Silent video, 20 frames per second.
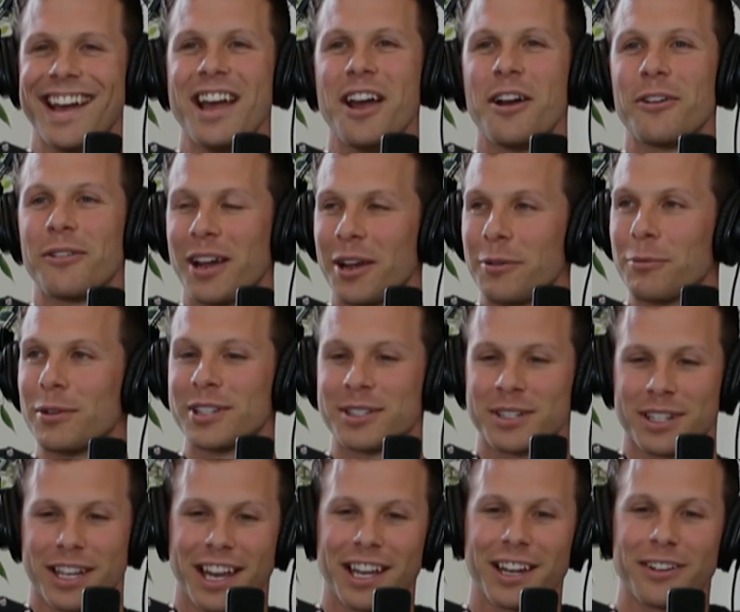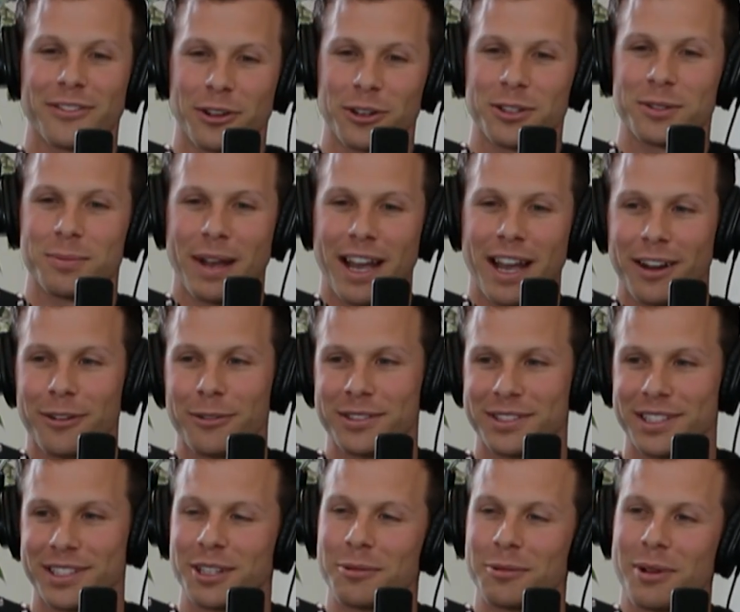right? Which kind of goes
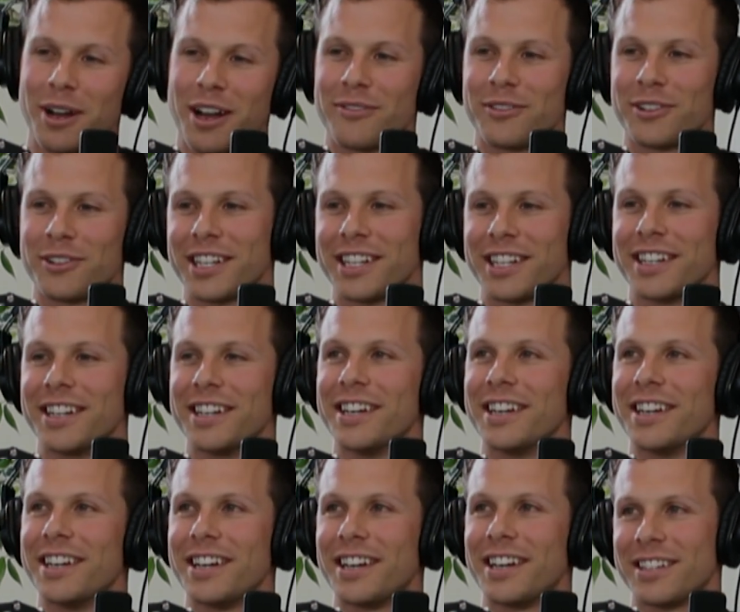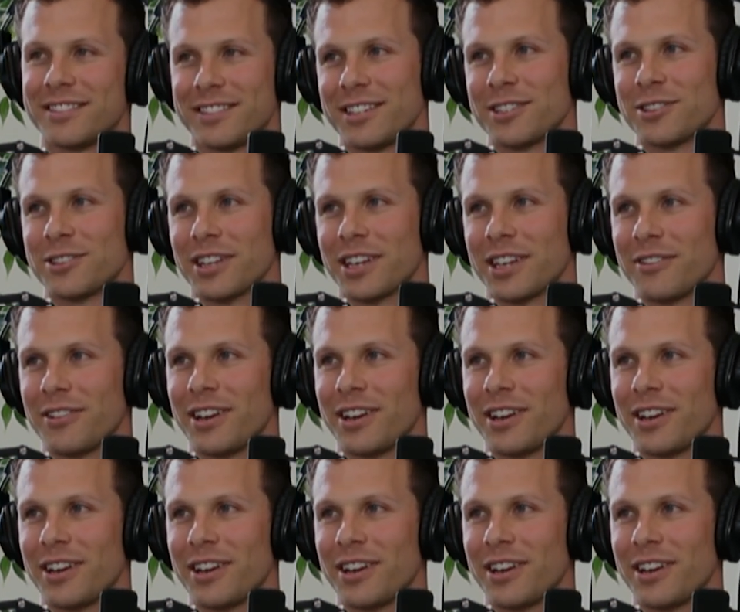backwards into poverty, essentially, right?